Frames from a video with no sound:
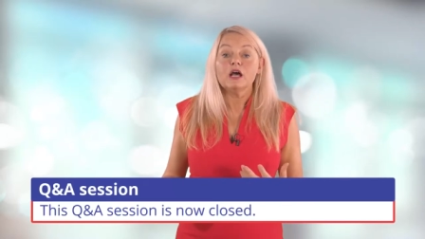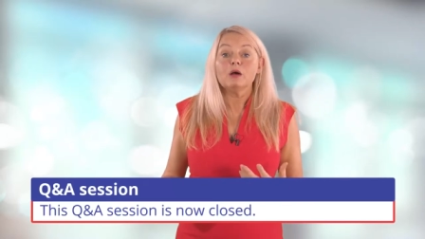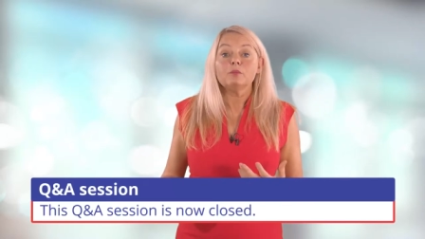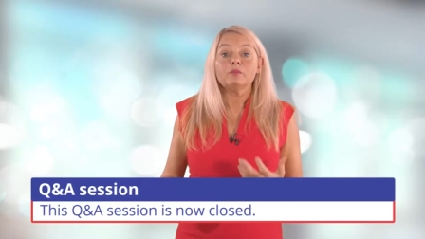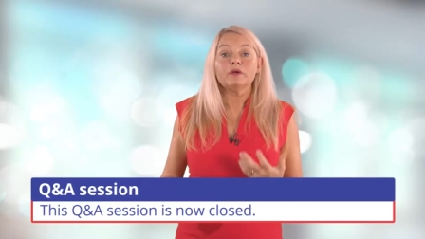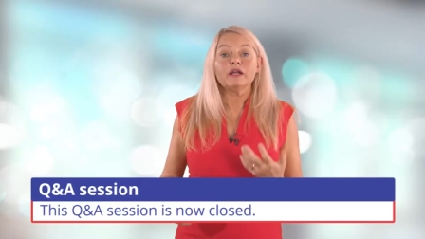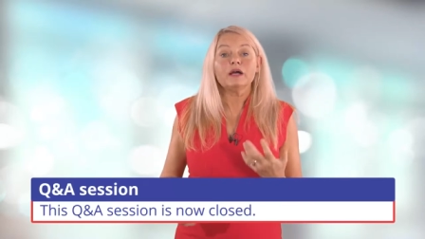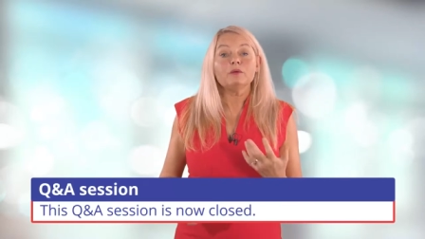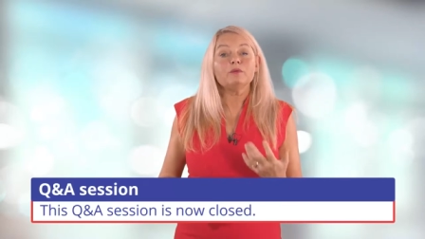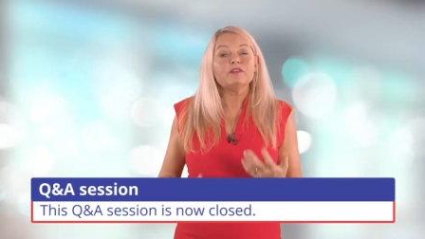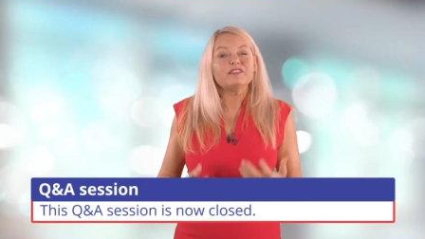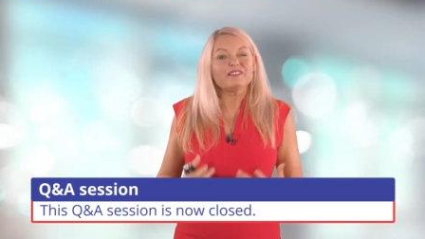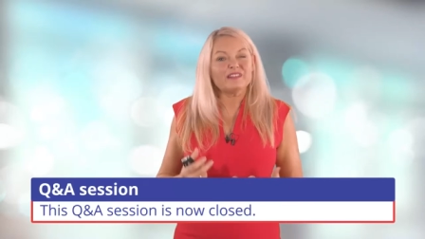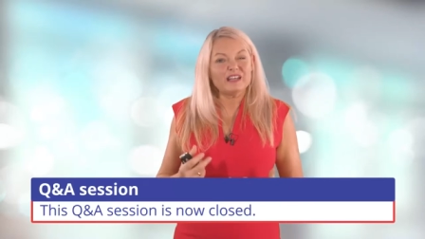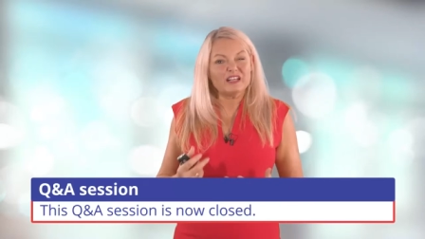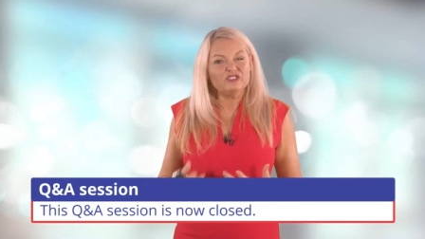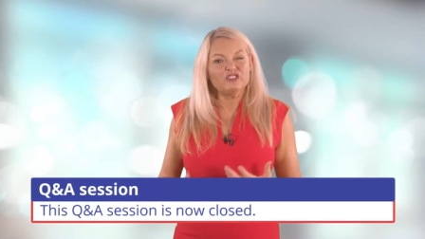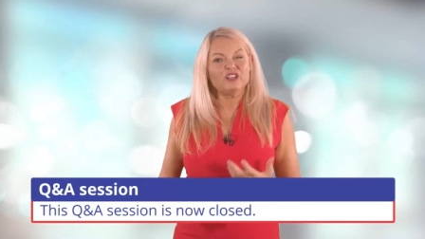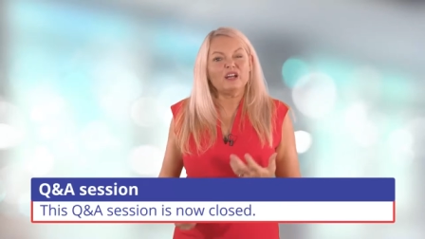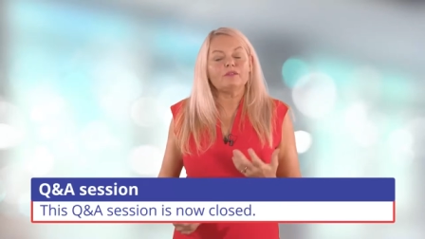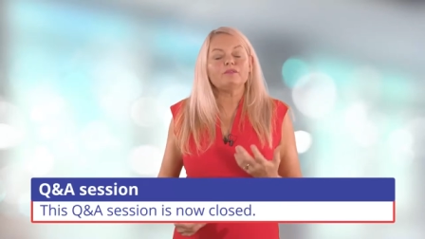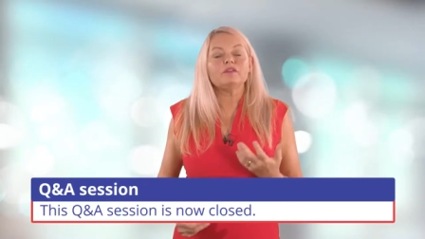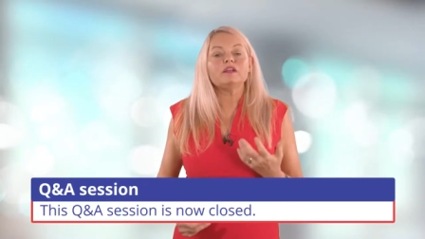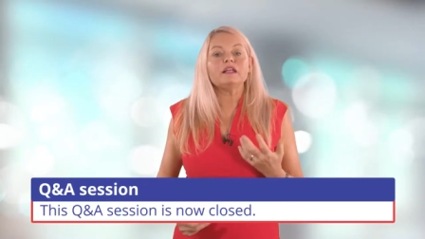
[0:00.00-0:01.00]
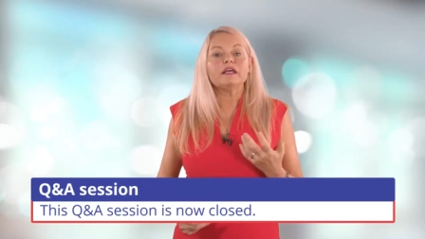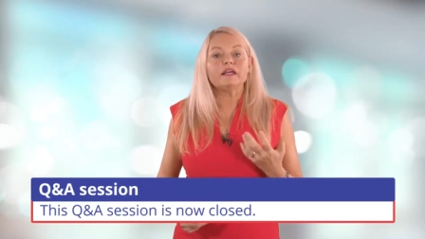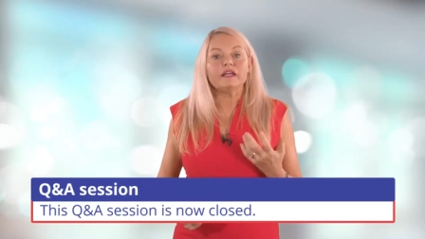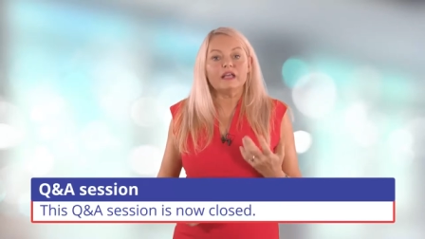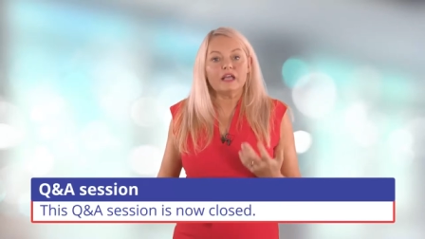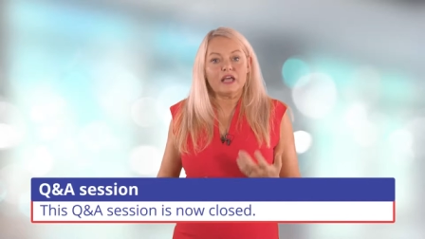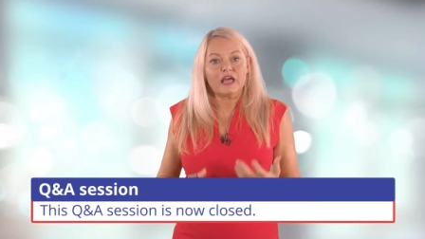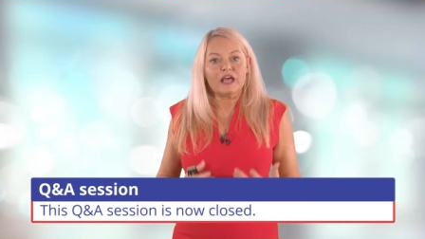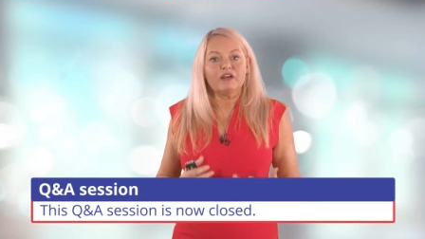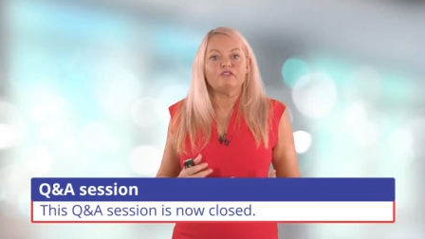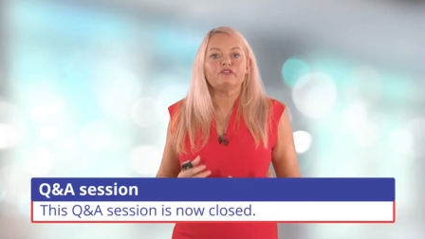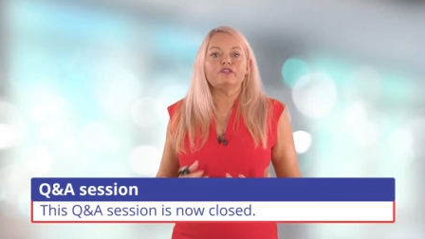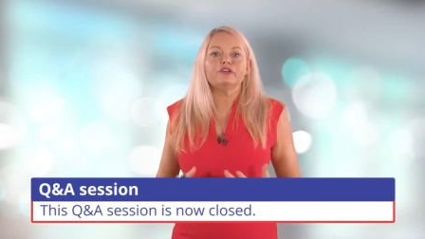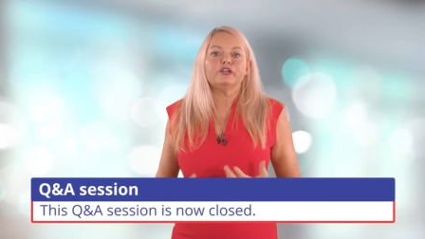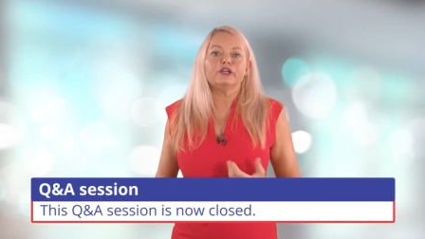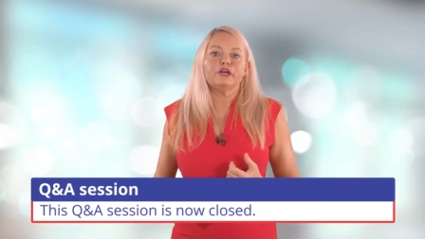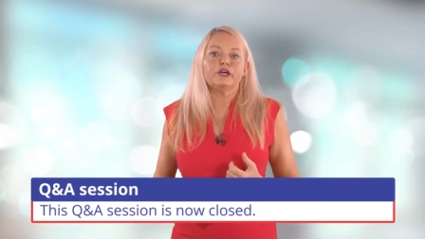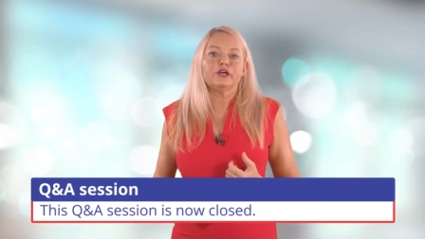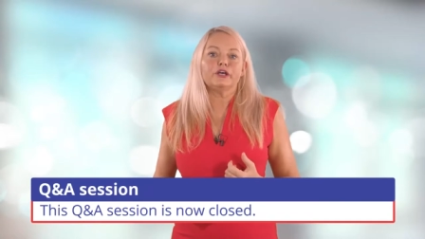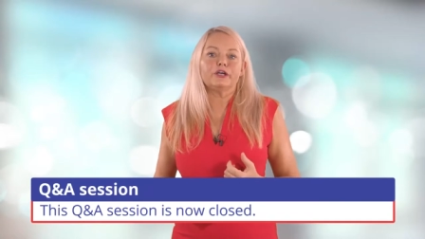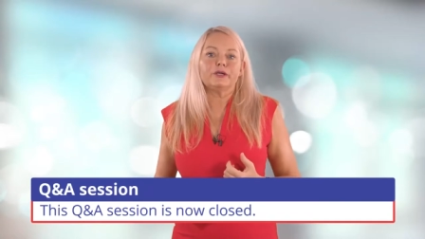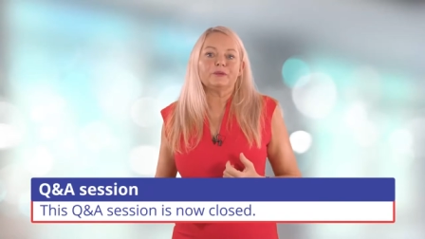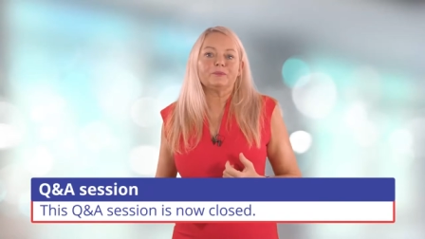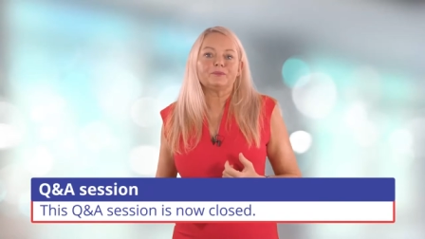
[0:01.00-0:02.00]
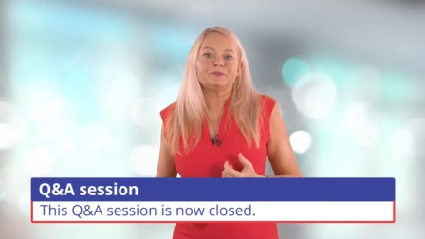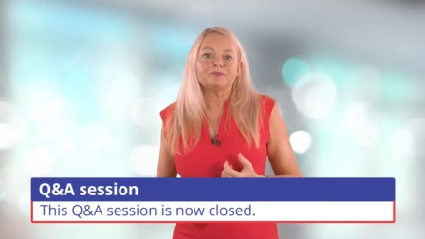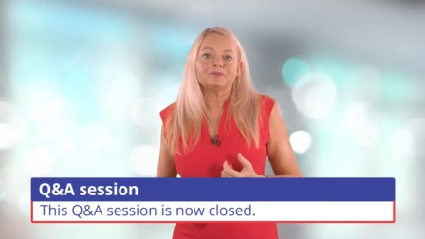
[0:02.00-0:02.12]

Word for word: But I would say generally every year.